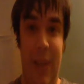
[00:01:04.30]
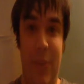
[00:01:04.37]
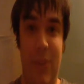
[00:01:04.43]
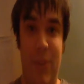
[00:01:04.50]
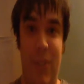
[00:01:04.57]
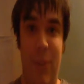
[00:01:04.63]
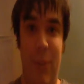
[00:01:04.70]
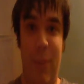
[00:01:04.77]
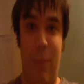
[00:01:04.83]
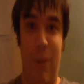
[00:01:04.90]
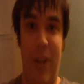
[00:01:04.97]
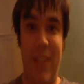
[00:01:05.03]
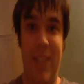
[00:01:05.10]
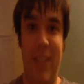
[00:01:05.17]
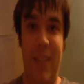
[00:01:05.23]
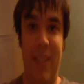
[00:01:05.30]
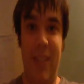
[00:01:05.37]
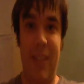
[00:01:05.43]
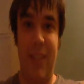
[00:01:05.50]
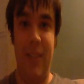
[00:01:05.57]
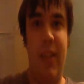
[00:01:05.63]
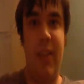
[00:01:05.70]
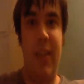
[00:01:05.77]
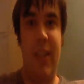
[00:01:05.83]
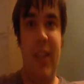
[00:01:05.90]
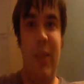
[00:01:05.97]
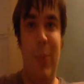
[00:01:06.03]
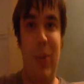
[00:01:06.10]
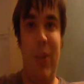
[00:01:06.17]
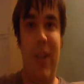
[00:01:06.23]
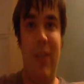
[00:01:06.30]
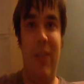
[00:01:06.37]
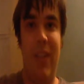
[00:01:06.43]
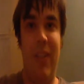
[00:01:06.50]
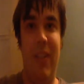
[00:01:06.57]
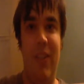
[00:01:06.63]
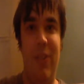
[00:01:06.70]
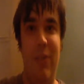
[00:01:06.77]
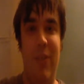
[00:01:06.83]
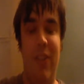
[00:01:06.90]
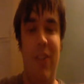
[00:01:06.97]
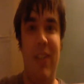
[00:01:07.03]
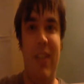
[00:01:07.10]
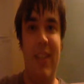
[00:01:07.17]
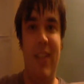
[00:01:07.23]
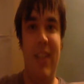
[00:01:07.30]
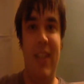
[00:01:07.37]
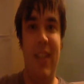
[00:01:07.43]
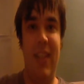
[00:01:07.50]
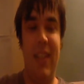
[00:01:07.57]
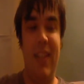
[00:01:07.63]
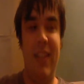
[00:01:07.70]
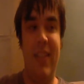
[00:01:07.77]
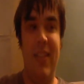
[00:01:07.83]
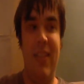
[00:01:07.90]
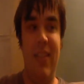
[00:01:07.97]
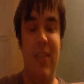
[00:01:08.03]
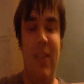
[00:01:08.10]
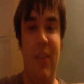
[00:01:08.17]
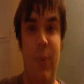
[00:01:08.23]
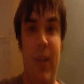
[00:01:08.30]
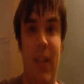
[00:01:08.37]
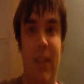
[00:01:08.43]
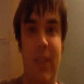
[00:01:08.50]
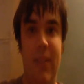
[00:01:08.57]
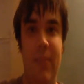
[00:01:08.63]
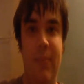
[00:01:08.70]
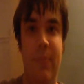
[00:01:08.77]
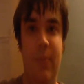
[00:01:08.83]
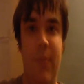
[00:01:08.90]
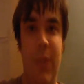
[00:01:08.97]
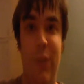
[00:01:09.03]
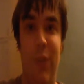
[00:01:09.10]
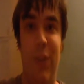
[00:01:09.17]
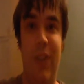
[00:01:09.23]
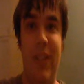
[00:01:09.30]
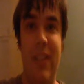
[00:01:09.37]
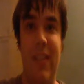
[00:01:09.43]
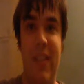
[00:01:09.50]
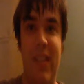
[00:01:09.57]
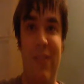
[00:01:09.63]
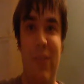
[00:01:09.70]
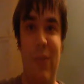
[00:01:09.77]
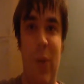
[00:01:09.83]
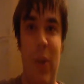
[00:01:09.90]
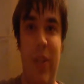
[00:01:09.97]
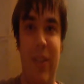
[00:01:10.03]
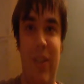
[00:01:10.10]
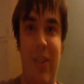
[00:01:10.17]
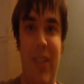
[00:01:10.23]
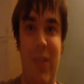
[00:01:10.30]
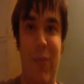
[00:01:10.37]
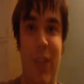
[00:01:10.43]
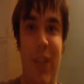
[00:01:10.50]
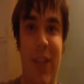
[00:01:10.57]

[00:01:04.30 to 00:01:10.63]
I was so impressed. Then the next book I read, you've already seen it. Well, you've already seen if you've watched all these